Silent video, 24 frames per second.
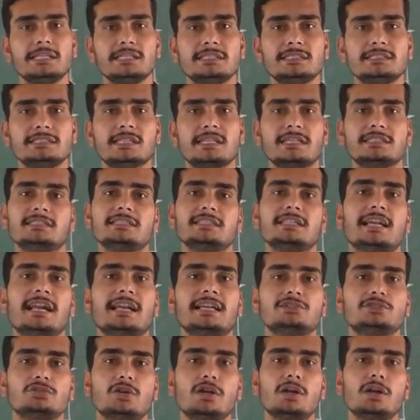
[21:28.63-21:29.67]
it is considered
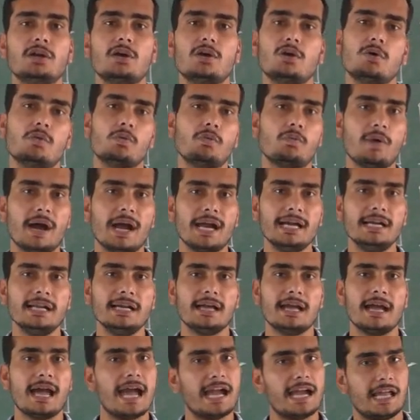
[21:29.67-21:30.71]
as your void
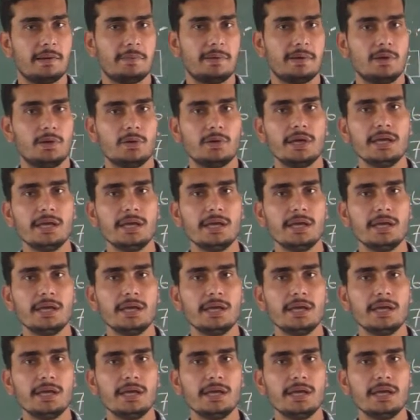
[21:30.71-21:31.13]
agreement.